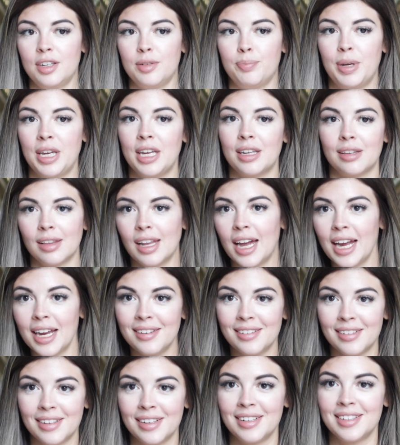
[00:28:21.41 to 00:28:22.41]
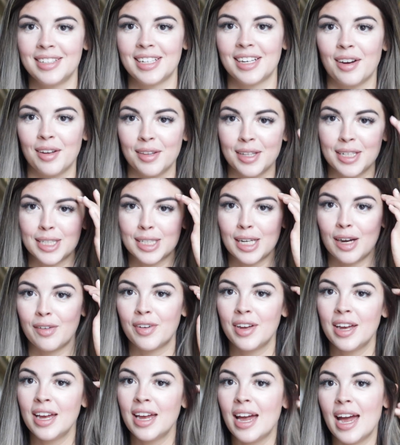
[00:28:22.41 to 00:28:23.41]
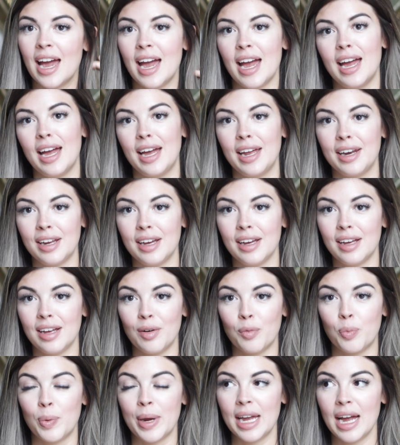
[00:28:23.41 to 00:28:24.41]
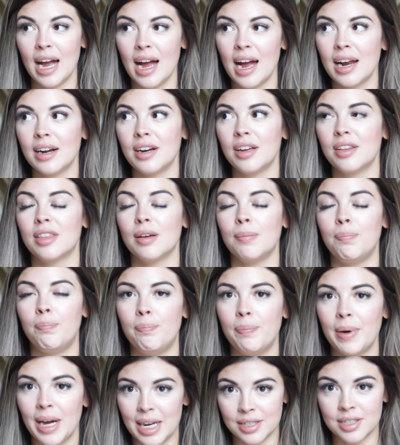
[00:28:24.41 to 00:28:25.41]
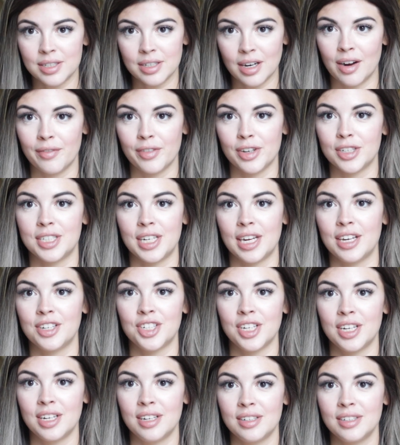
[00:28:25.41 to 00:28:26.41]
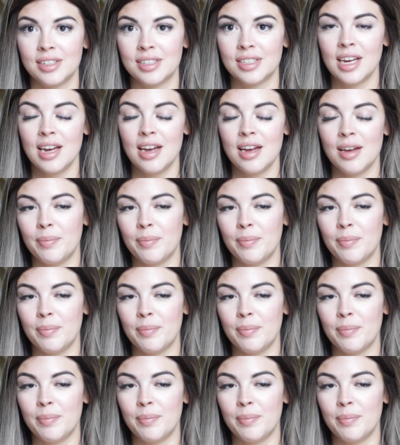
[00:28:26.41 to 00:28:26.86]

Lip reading: be enlightened and all this stuff. And we had the best conversations